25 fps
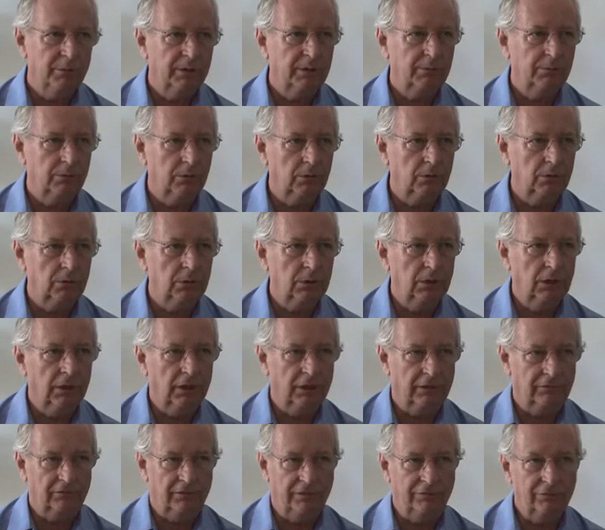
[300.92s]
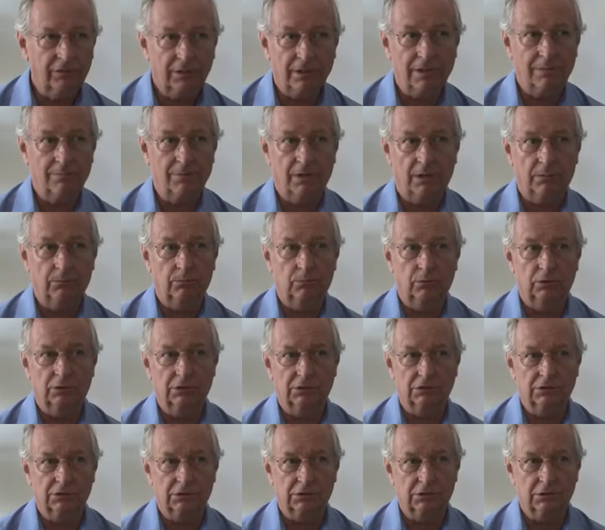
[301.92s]
people have ever come up
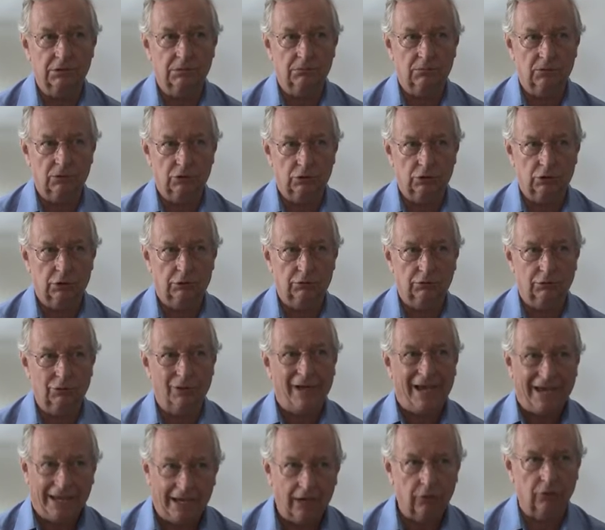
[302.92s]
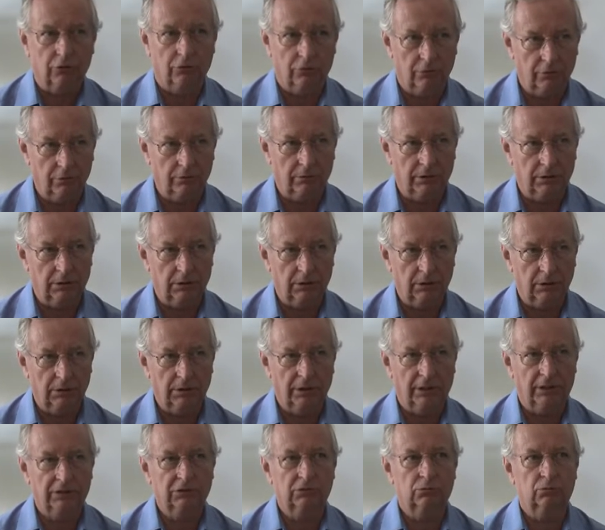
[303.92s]
with a system that shows you how to do it.
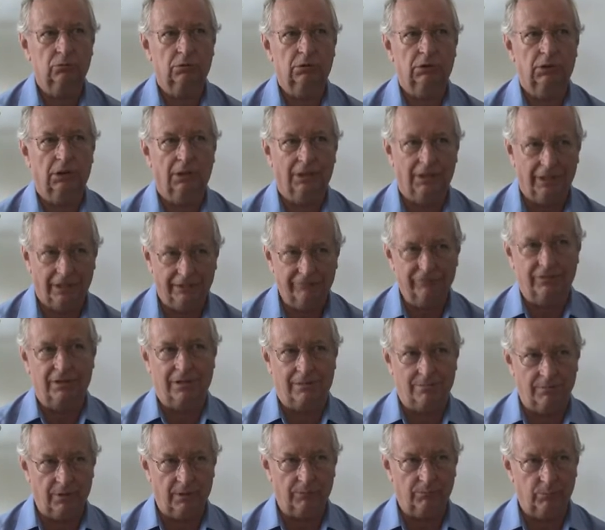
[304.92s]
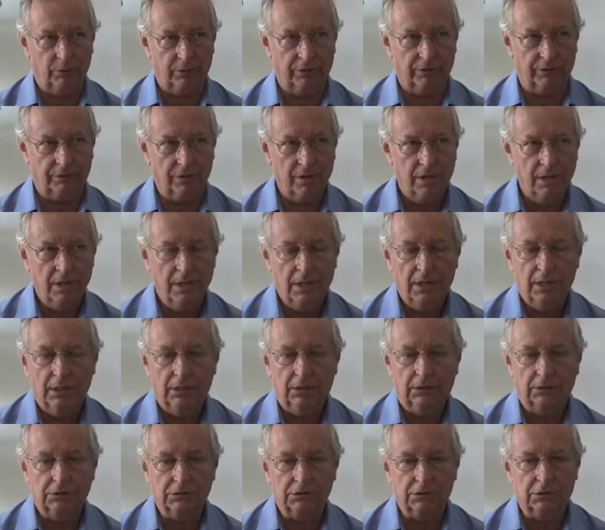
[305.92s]
And that's what I've come up with,
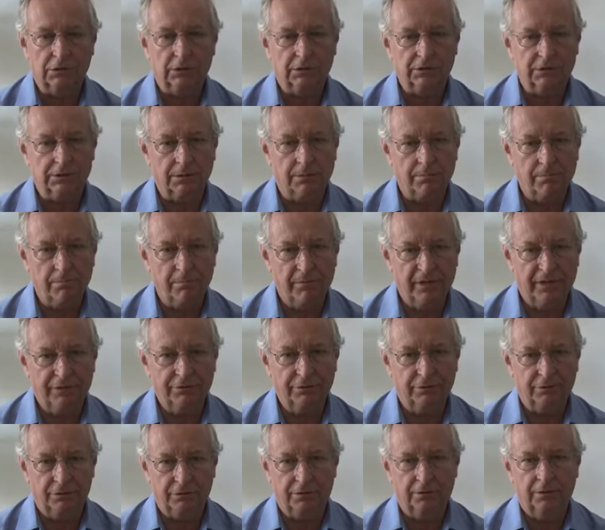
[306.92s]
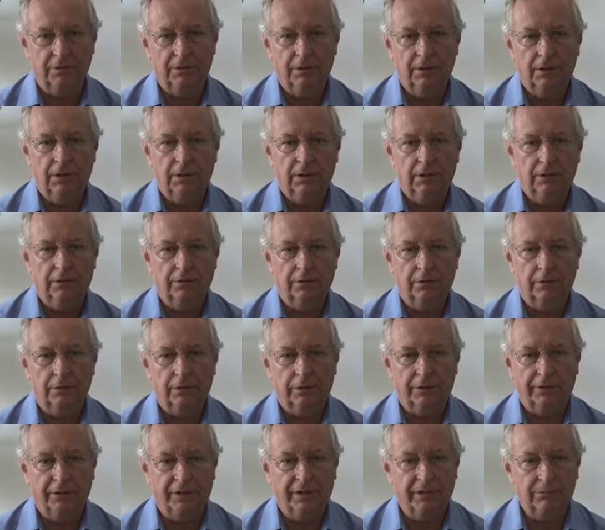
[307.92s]
is a method that
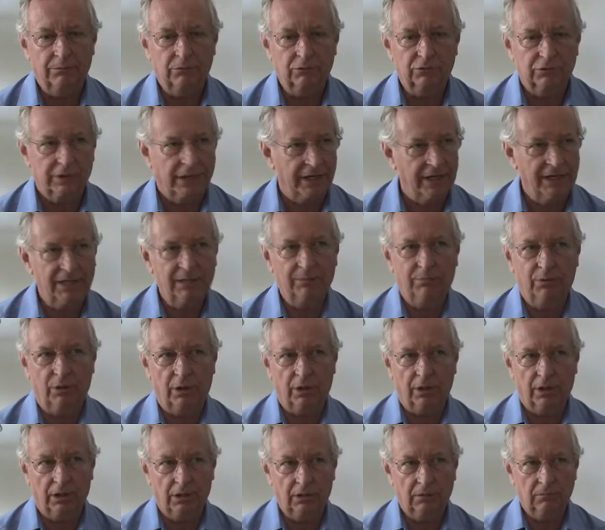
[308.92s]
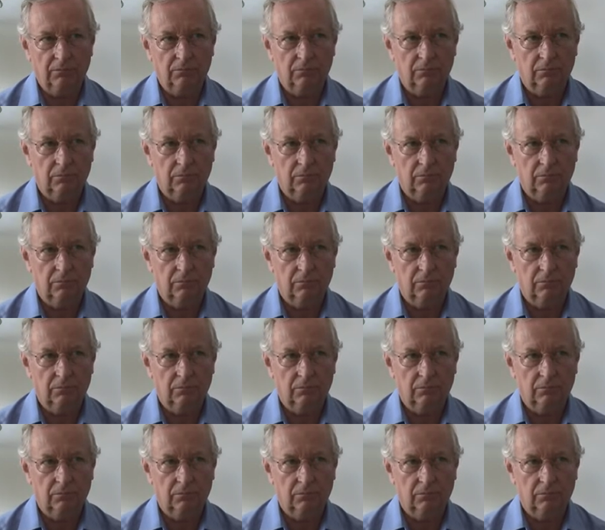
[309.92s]
enables anybody,